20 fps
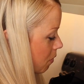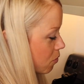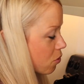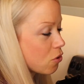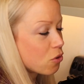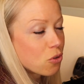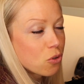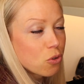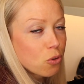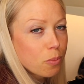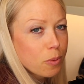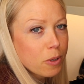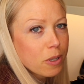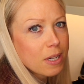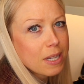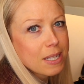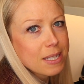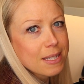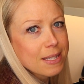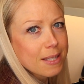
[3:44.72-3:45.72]

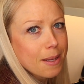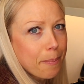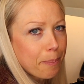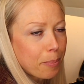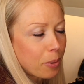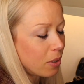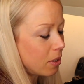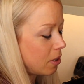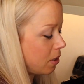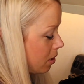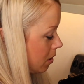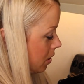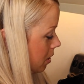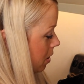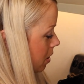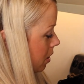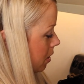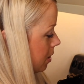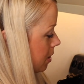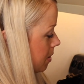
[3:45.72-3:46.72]
super simple
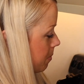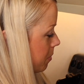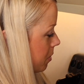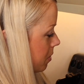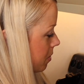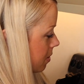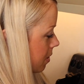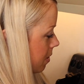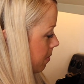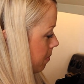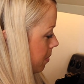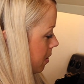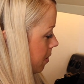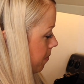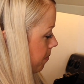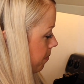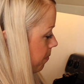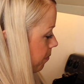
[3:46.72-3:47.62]
these meals can be.